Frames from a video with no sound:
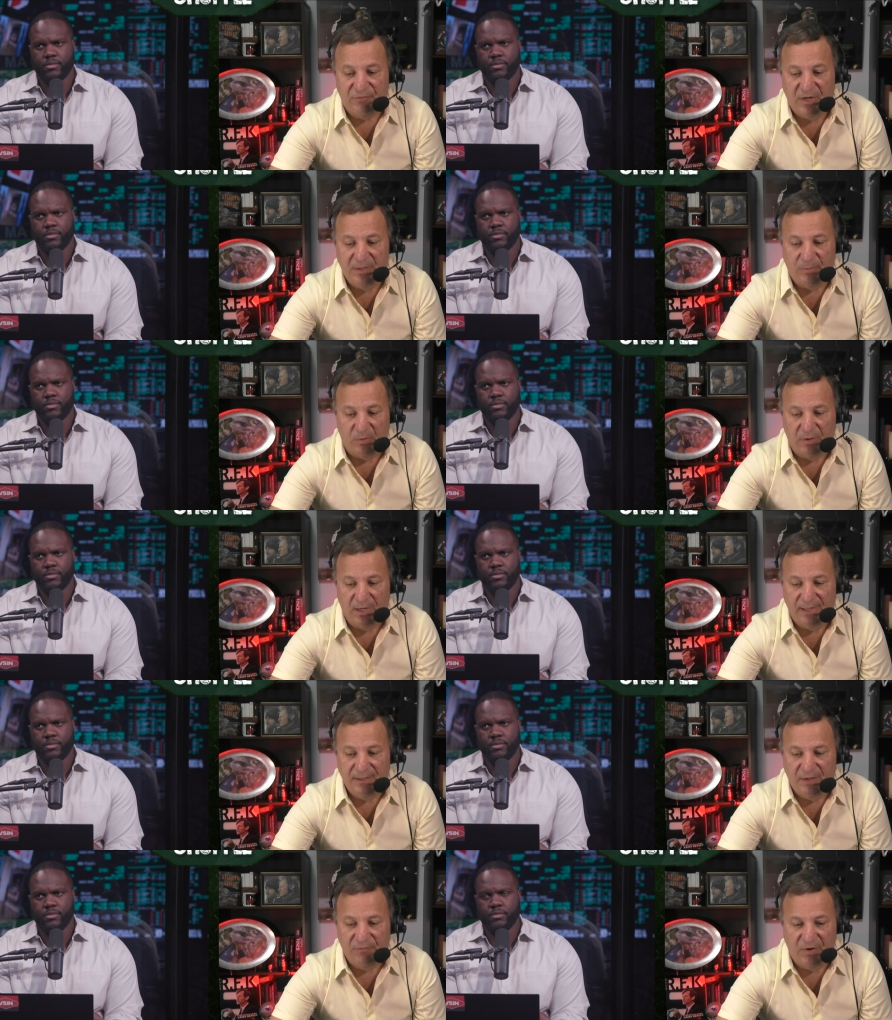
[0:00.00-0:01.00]
Speaker 1: Vrabel.
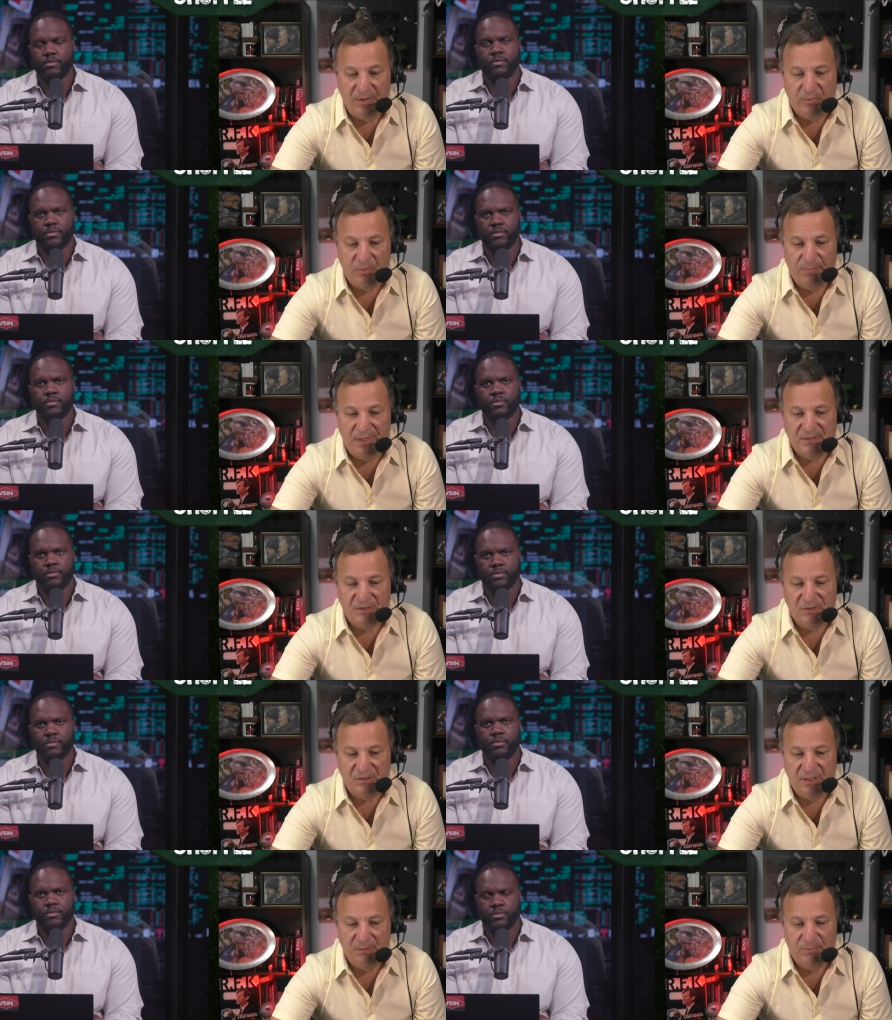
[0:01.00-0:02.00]
I think Vrabel mm-hmm. makes
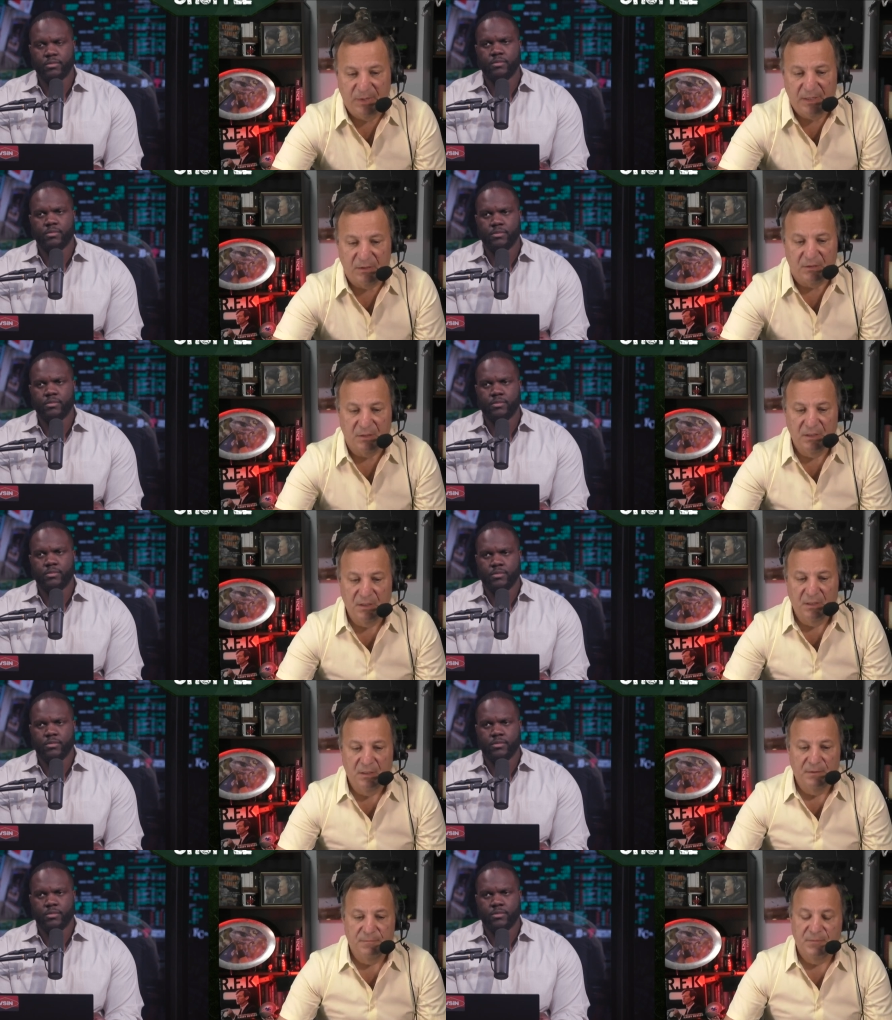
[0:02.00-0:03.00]
this team better.
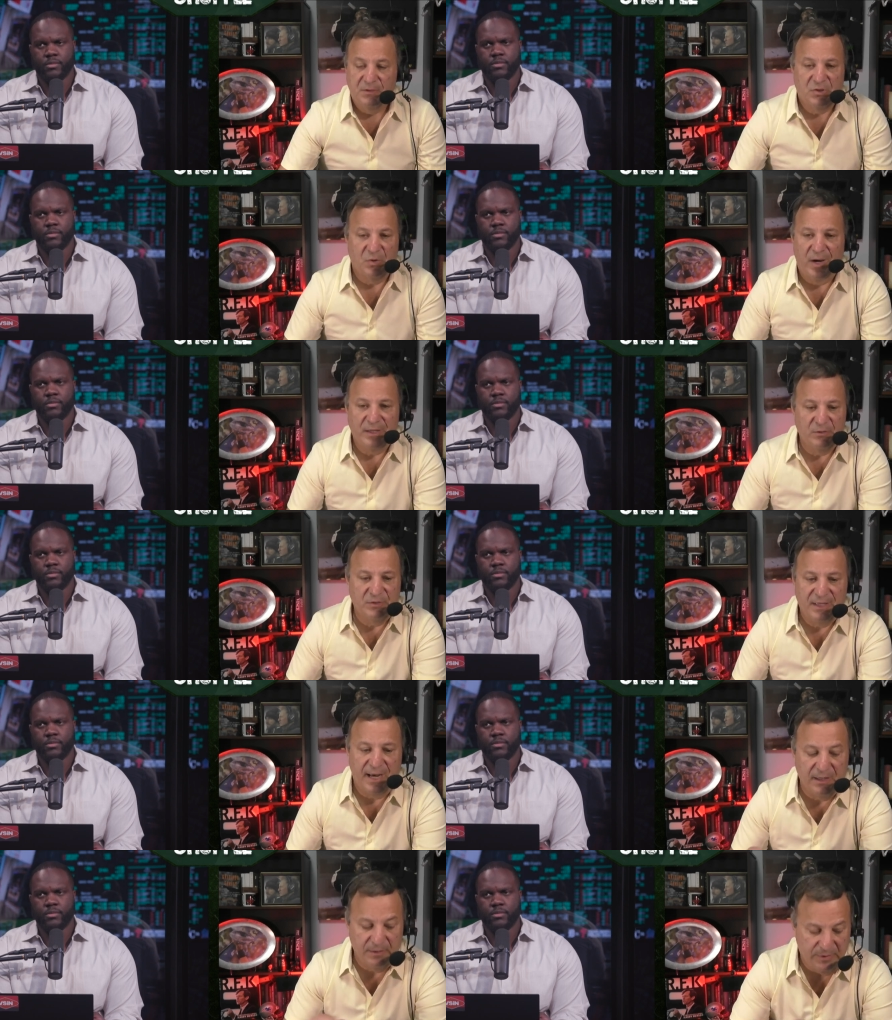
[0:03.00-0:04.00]
Speaker 2: So I don't
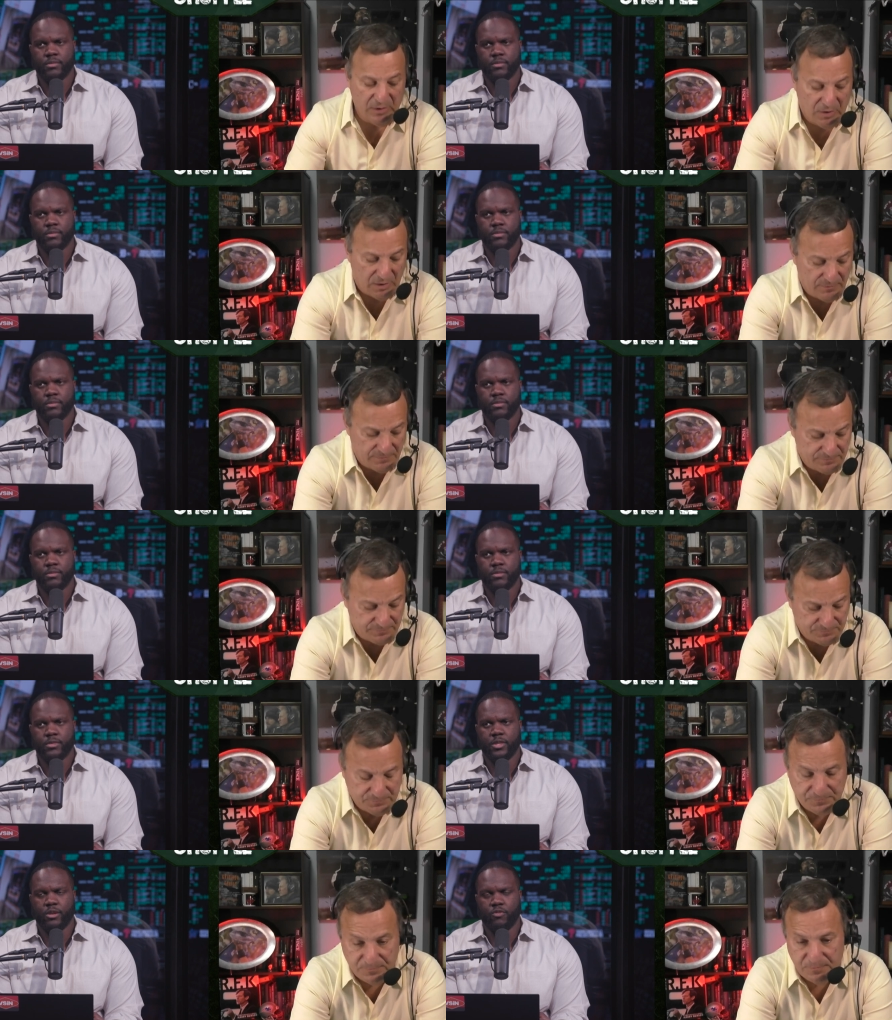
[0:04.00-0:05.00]
doubt him at all.
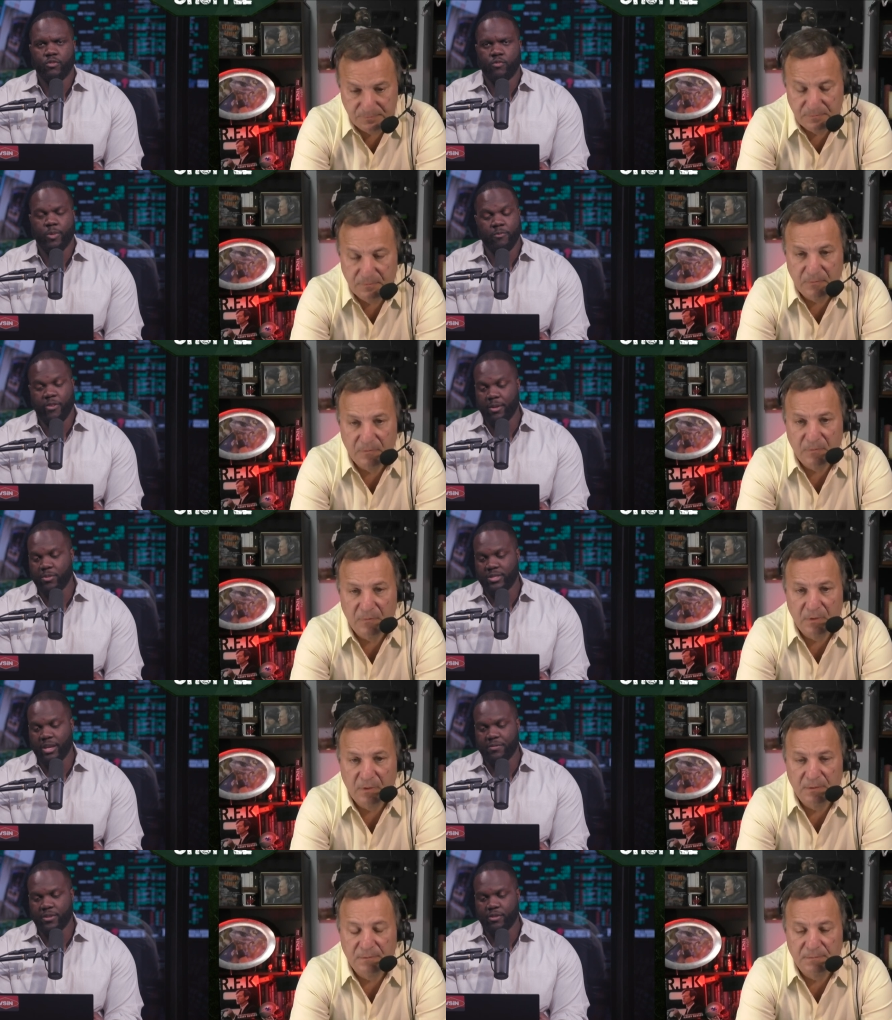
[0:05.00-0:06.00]
You know, R- Vrabel
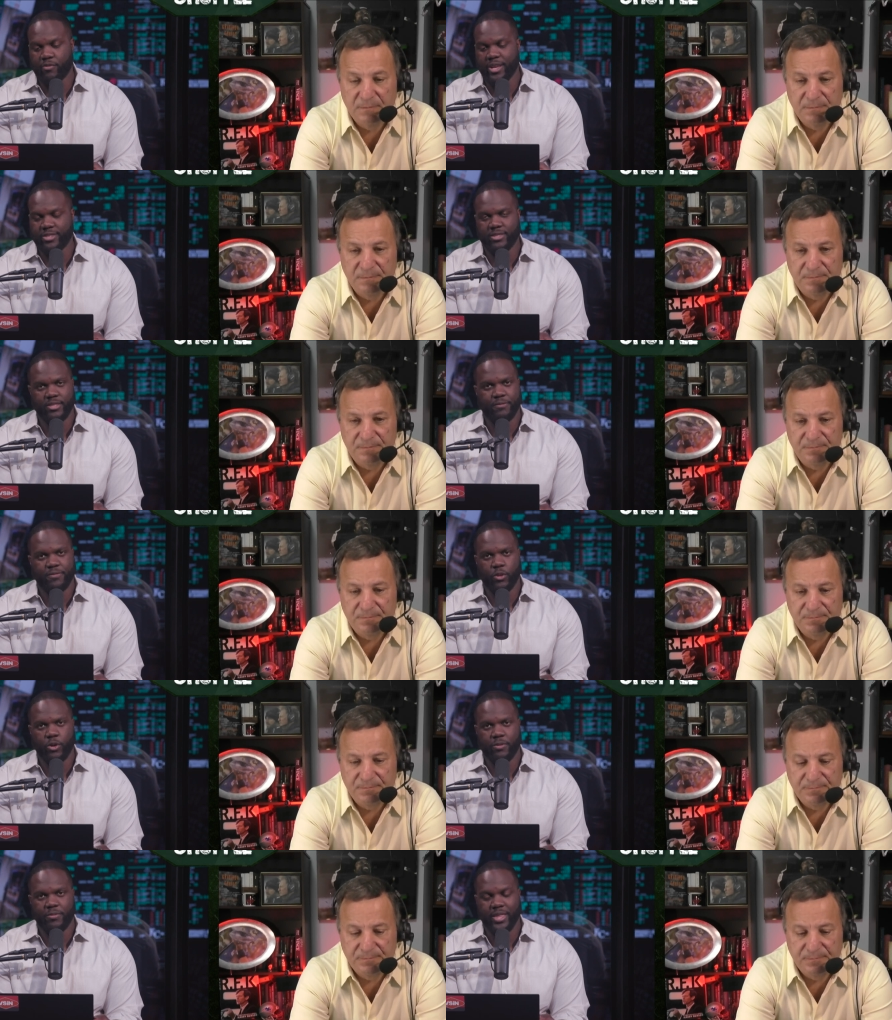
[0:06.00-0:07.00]
definitely raises the
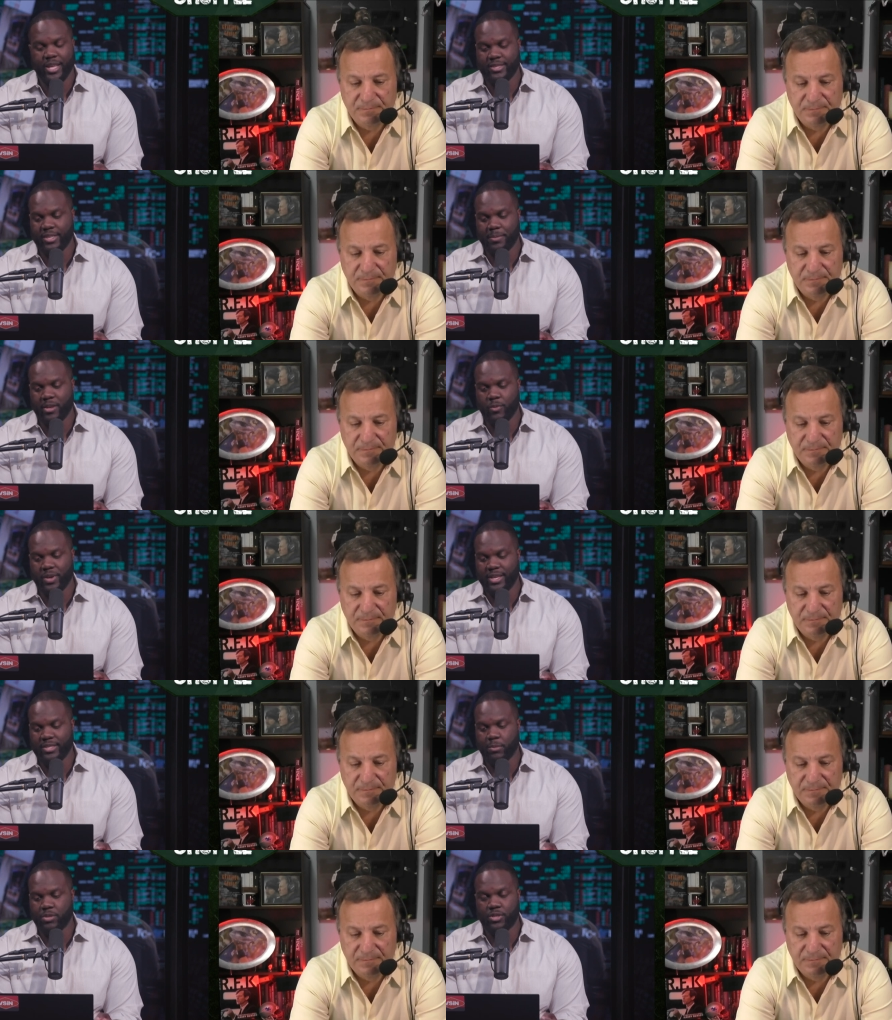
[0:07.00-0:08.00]
floor for that team there. What
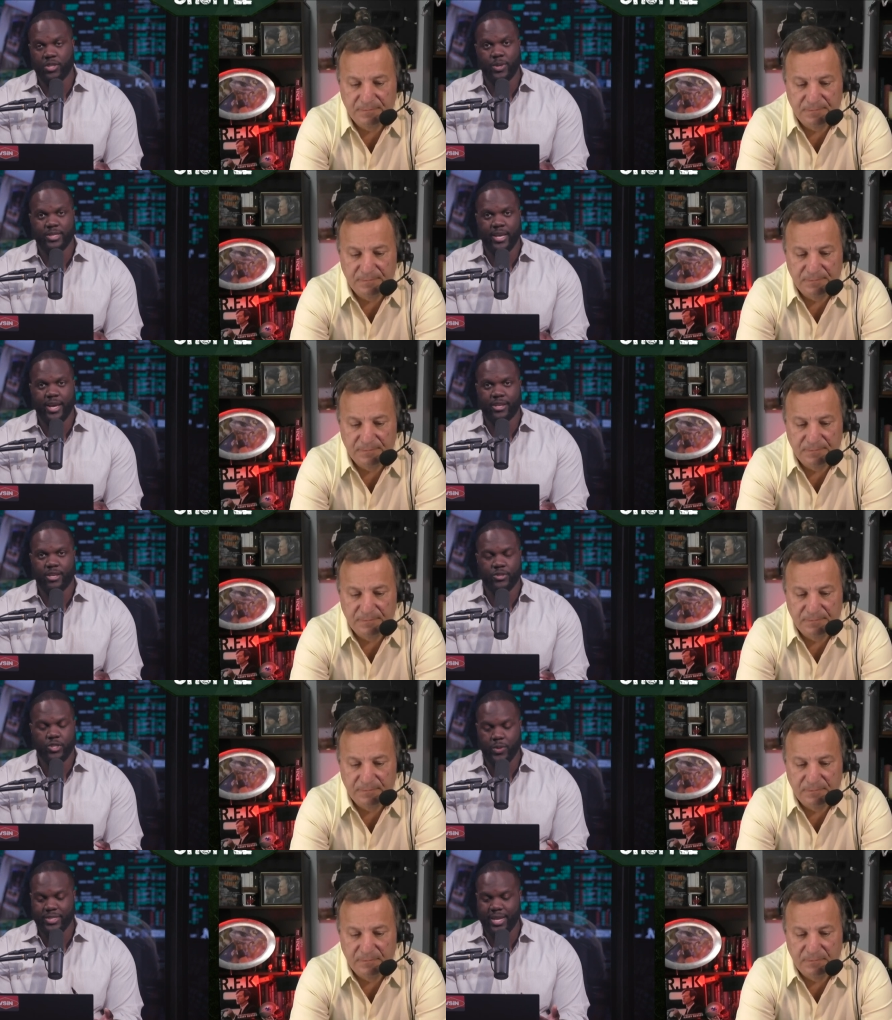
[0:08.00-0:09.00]
he's able to do as a head
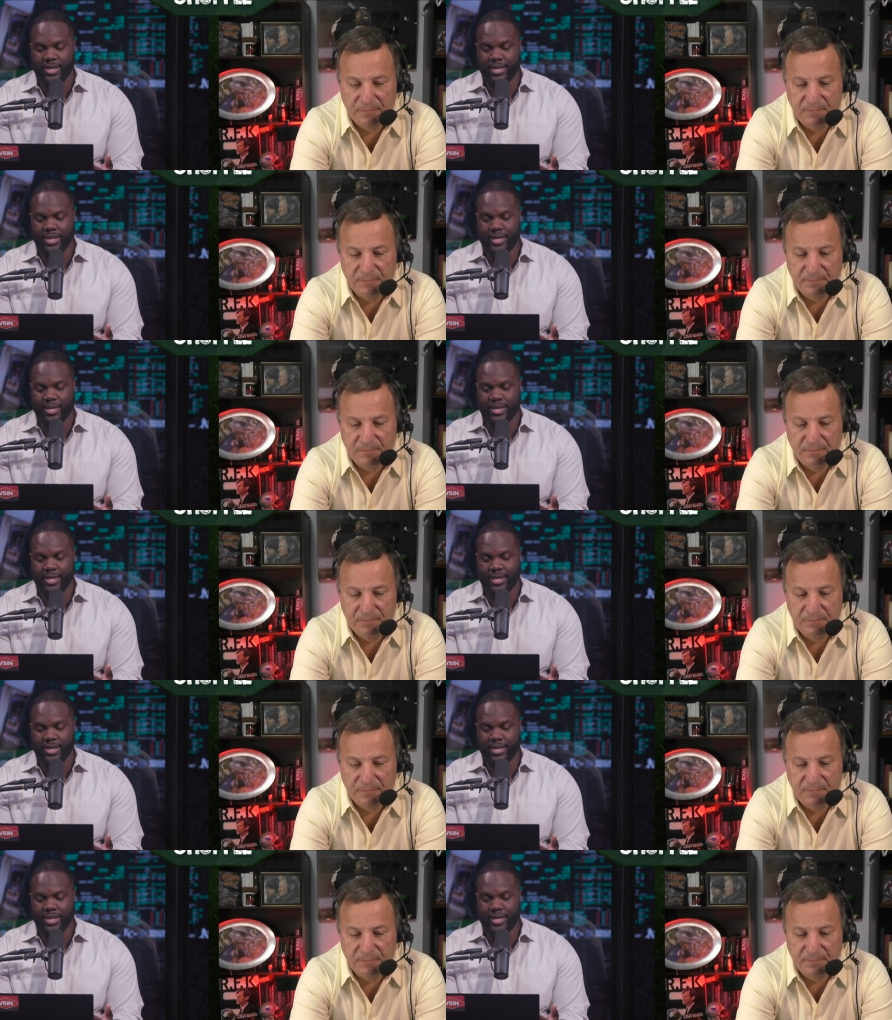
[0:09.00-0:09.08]
coach always